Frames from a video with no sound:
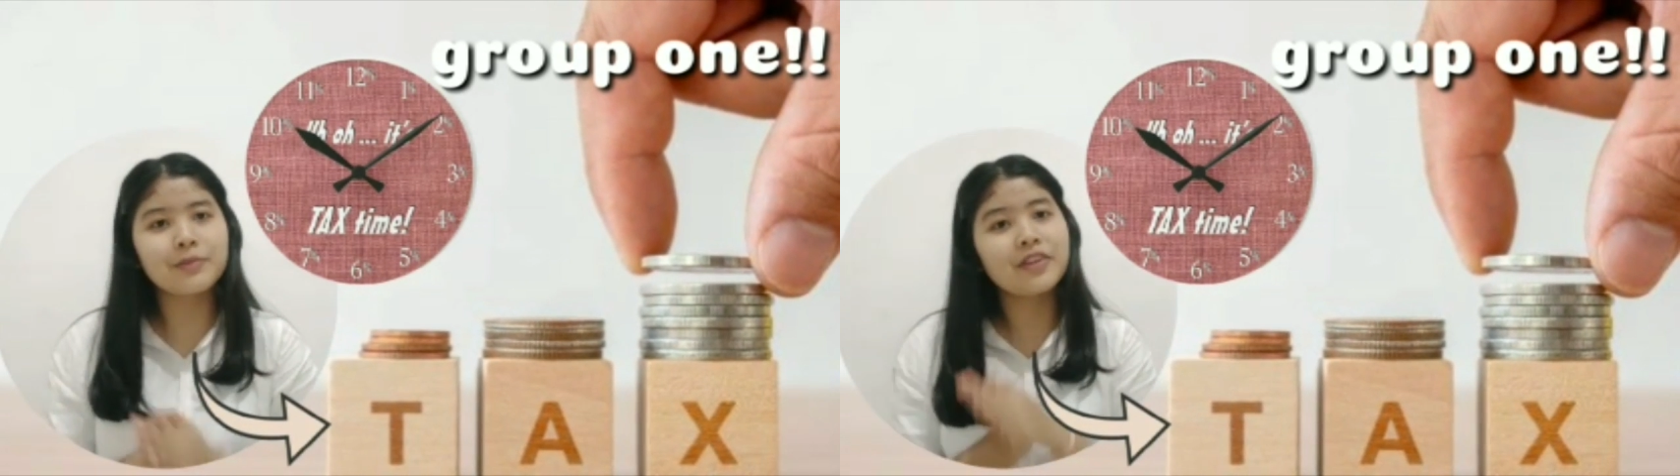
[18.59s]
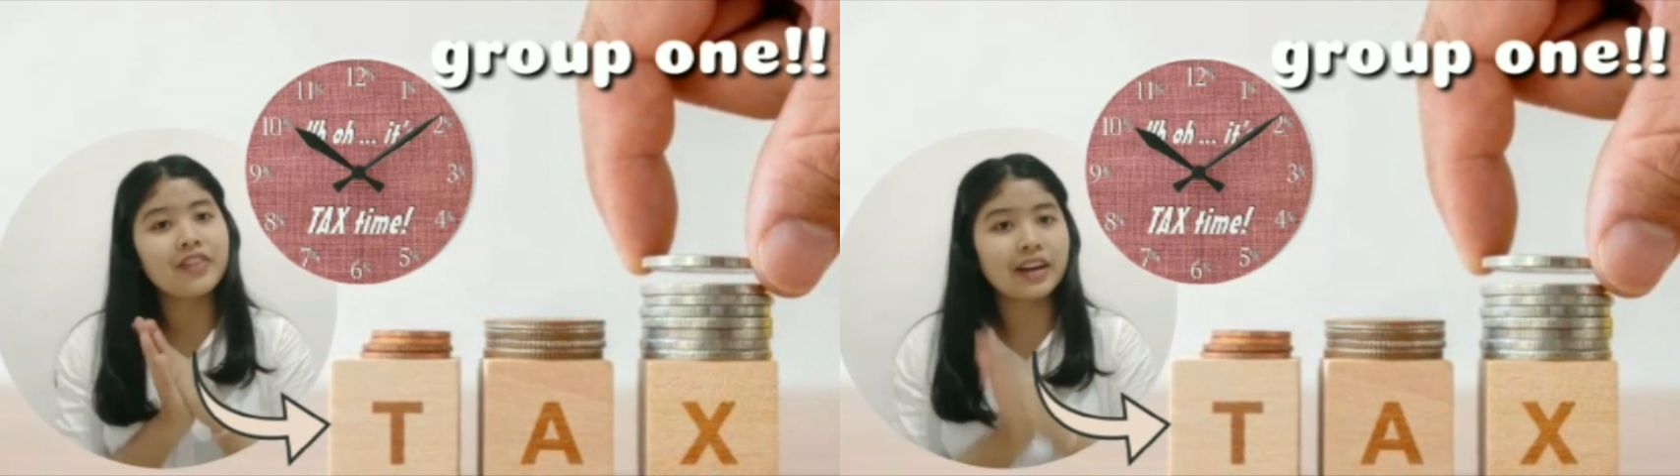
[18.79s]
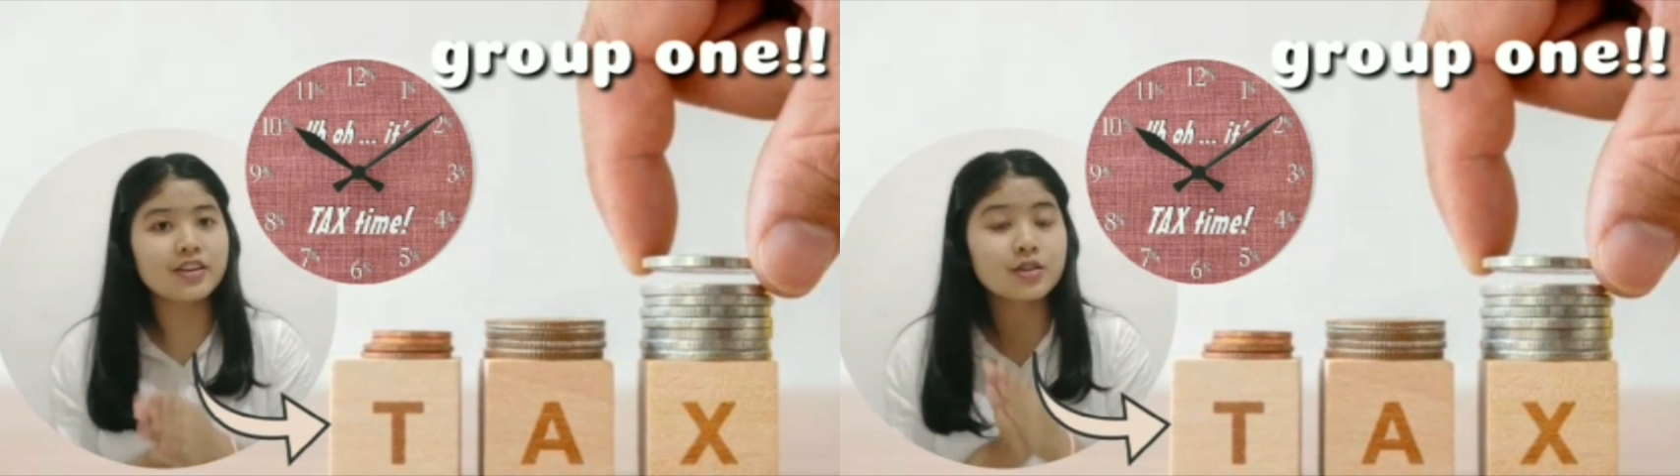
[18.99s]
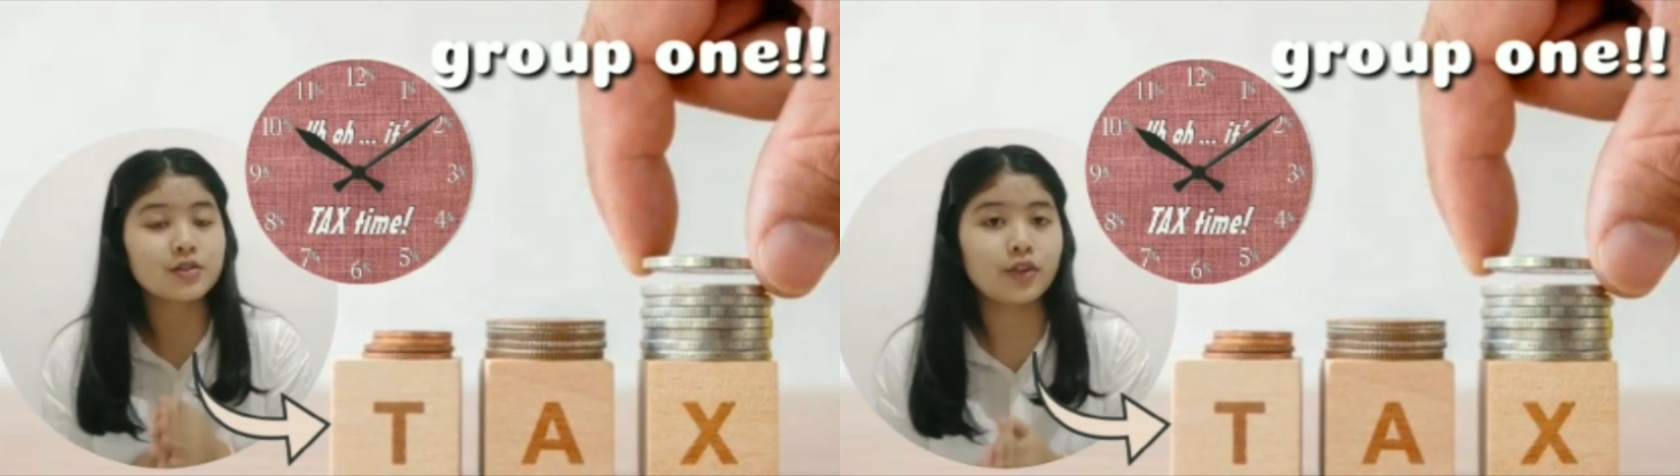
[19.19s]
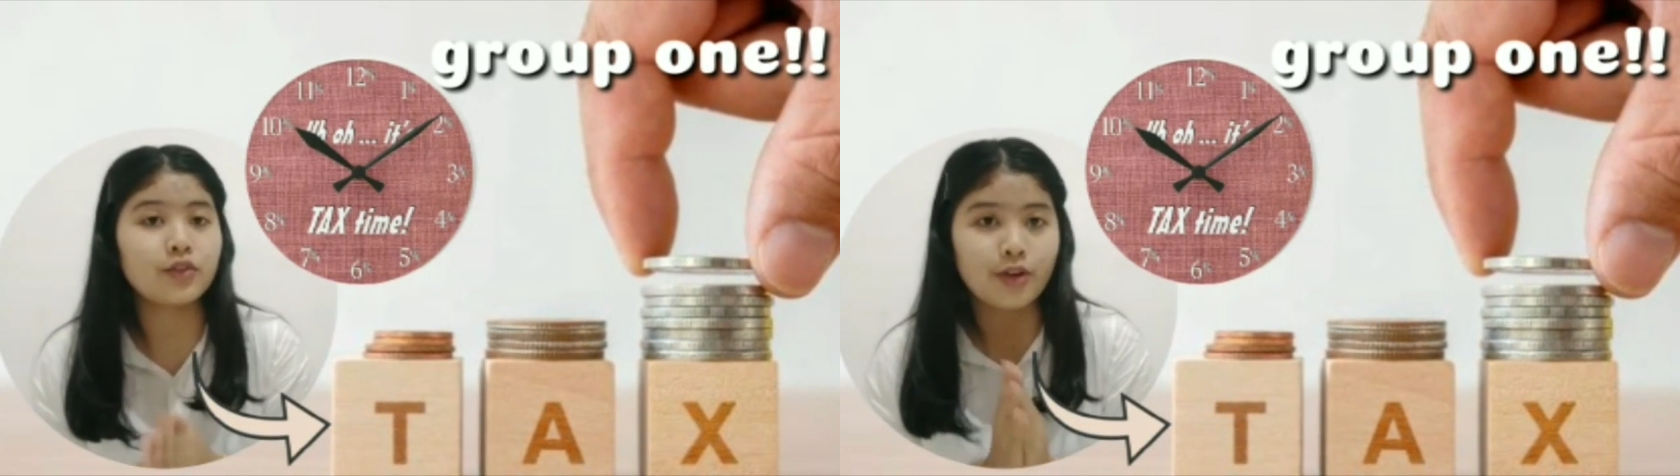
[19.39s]
be very
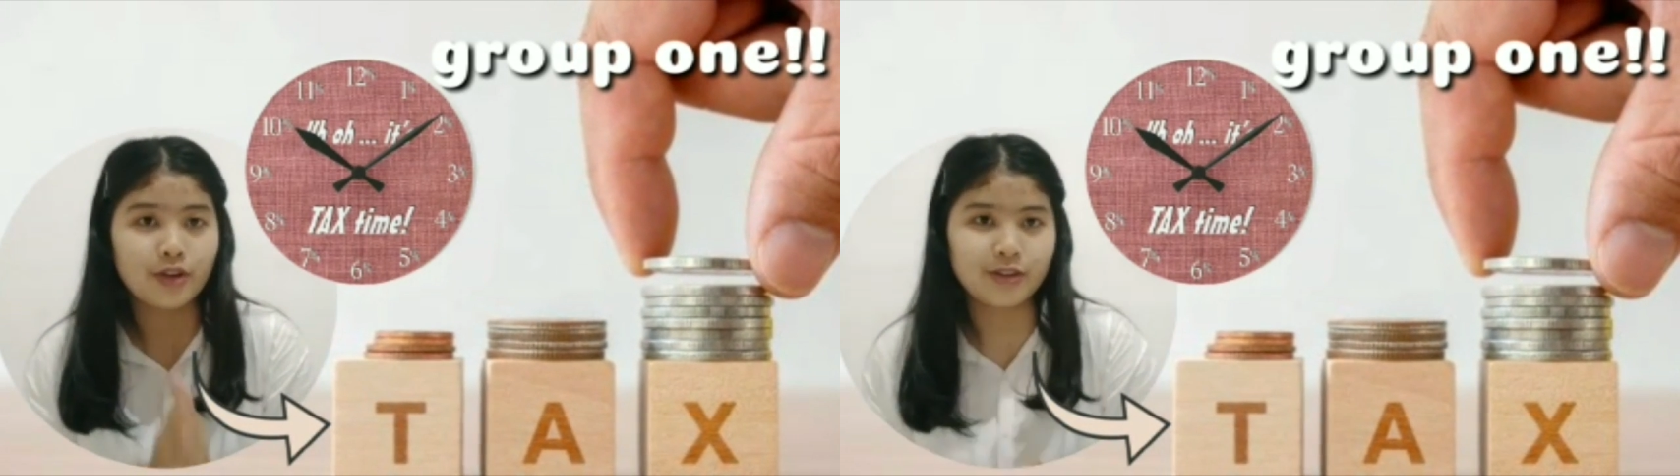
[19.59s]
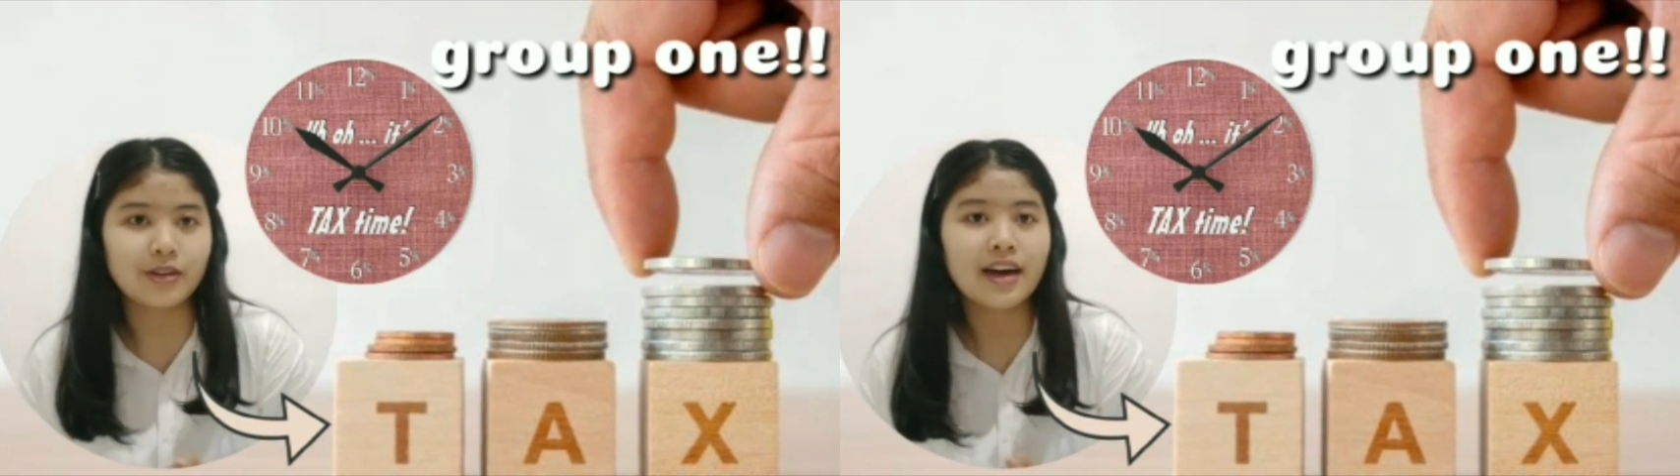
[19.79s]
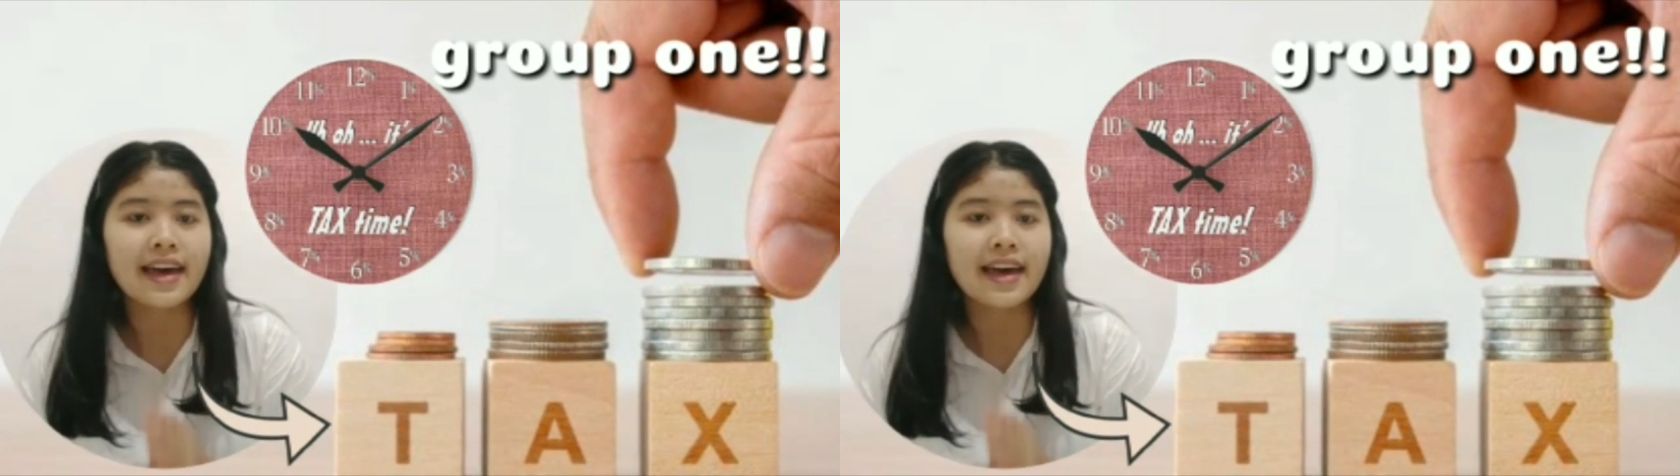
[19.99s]
useful for you,